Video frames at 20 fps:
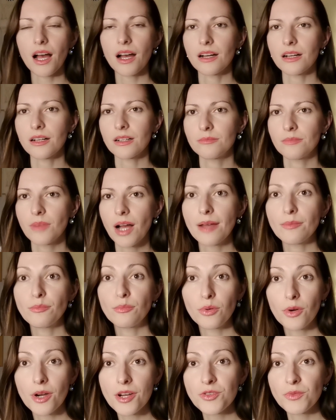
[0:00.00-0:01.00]
I
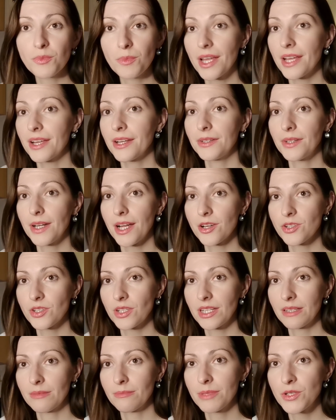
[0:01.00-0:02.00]
brush my hair
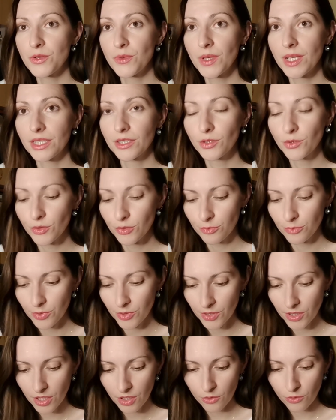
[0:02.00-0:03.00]
actually in between group
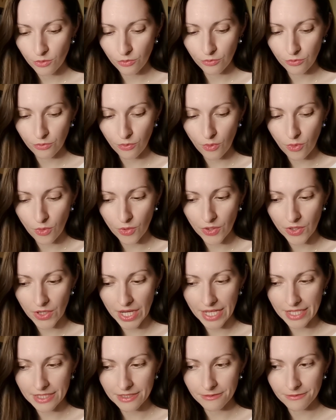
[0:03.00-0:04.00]

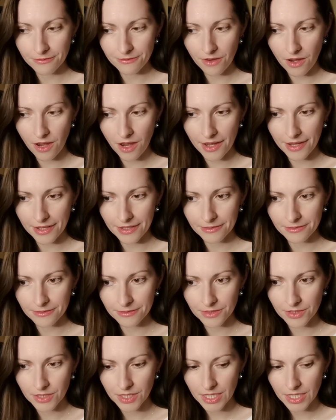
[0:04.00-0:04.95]
4 and 5.